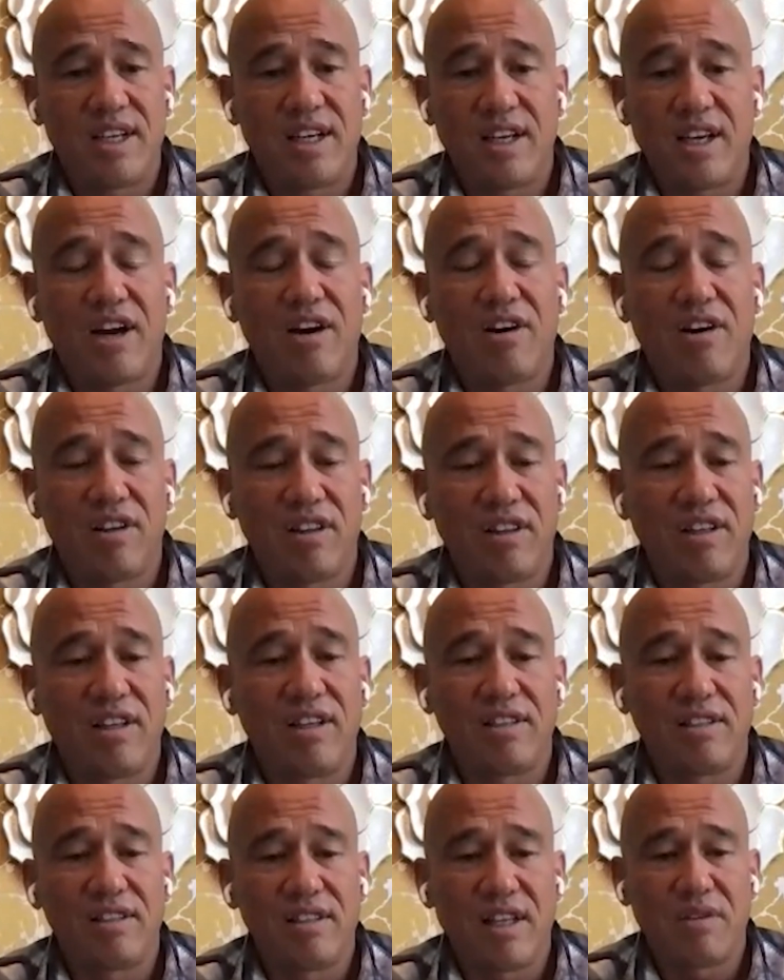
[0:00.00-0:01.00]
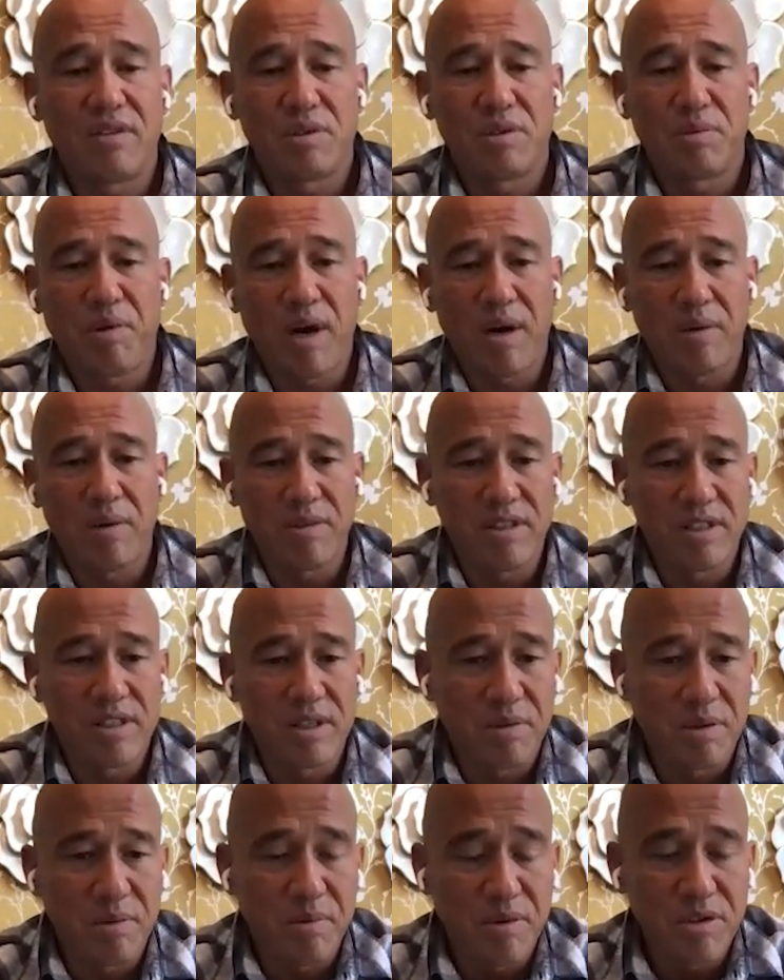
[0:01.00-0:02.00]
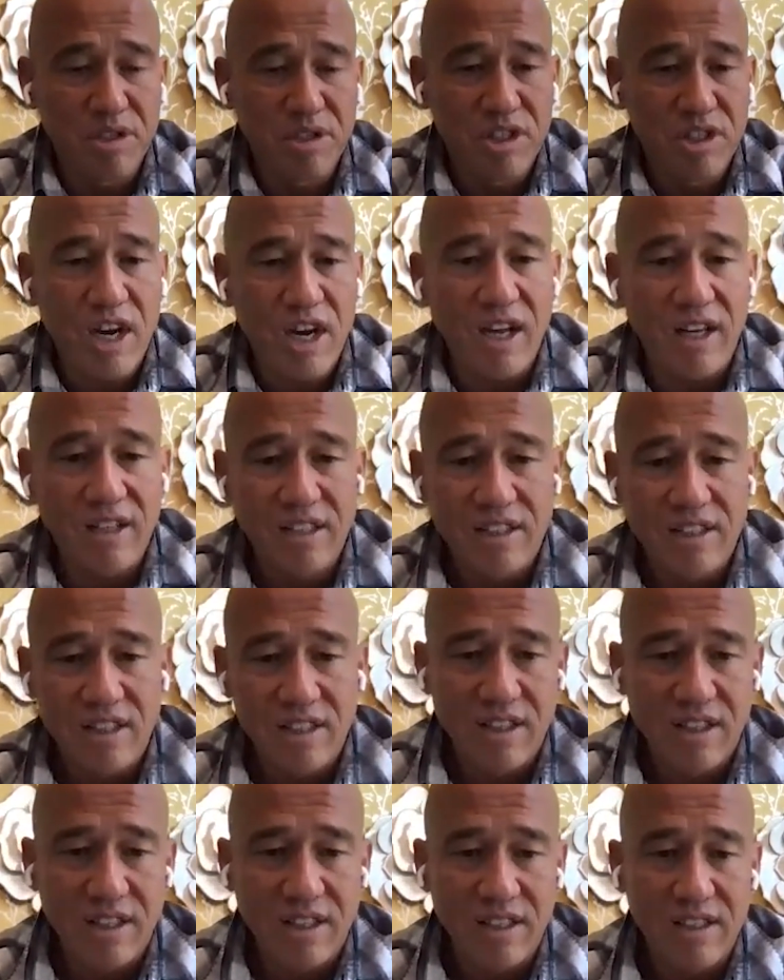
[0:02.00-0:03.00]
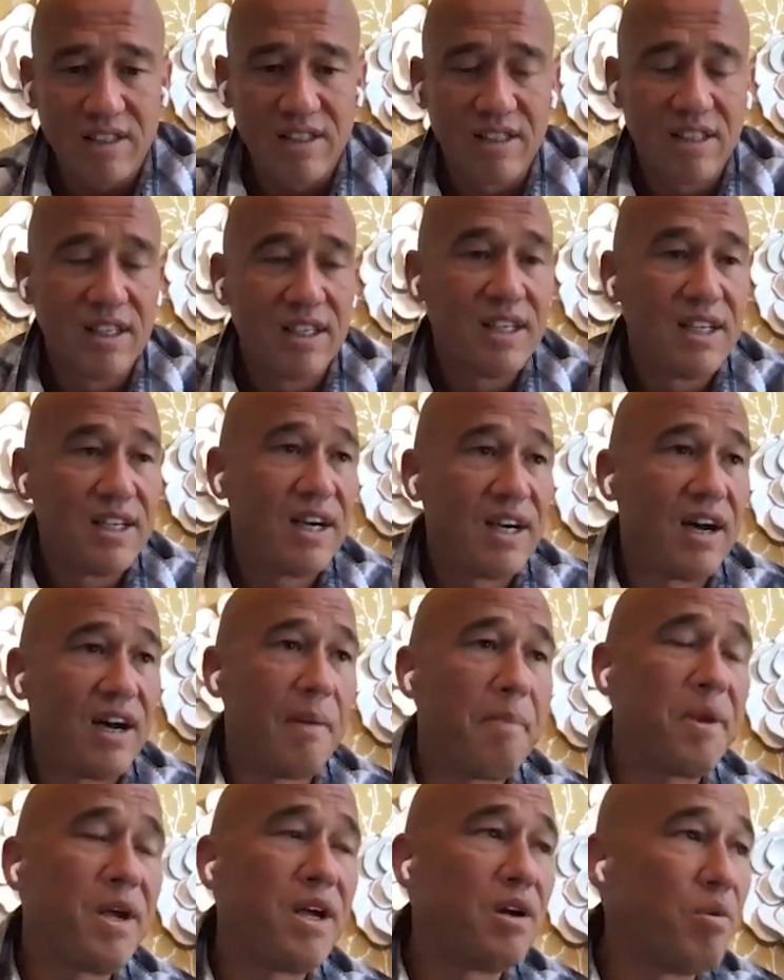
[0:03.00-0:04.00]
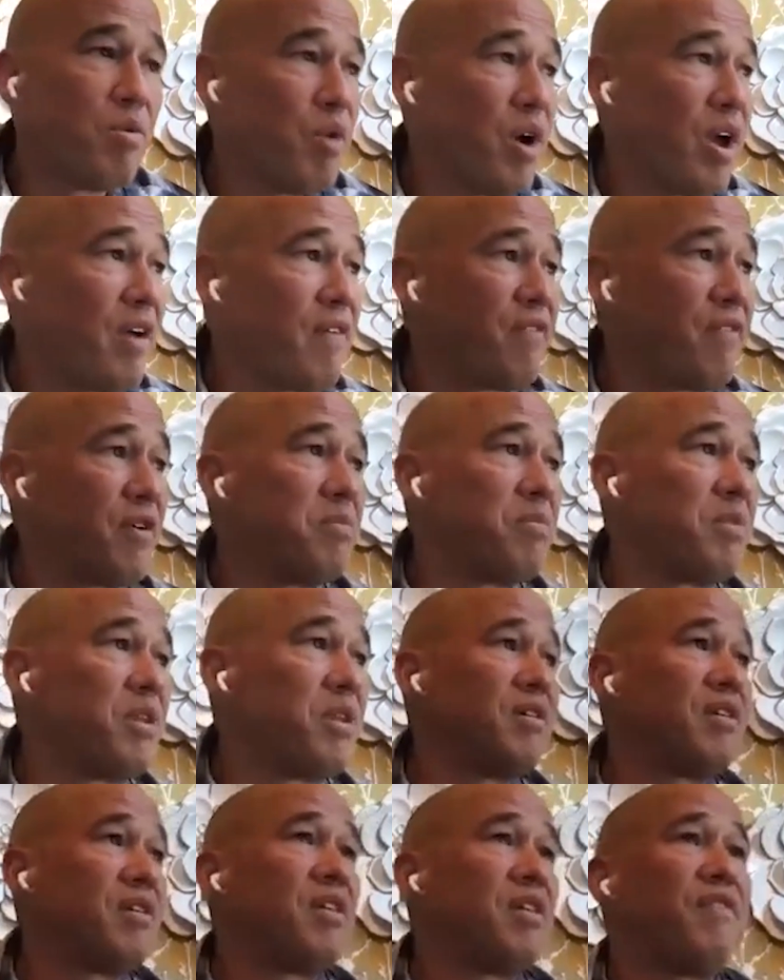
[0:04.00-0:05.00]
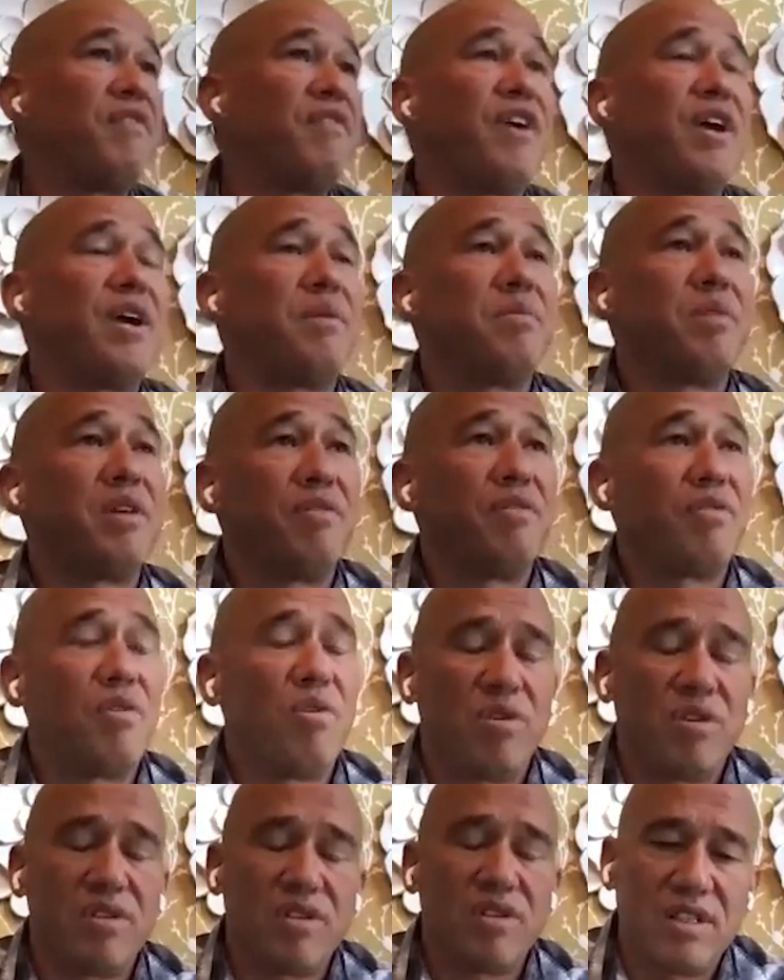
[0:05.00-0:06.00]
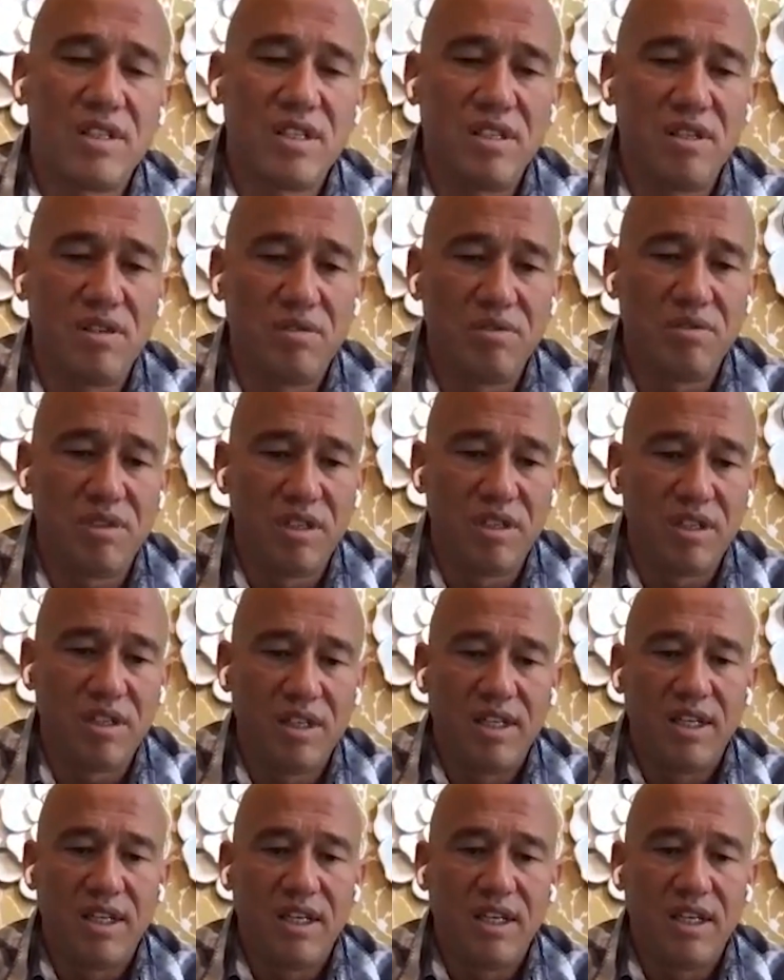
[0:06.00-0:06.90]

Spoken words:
take care of things. That was probably some of the most challenging things. Being away from the family, of course, is huge.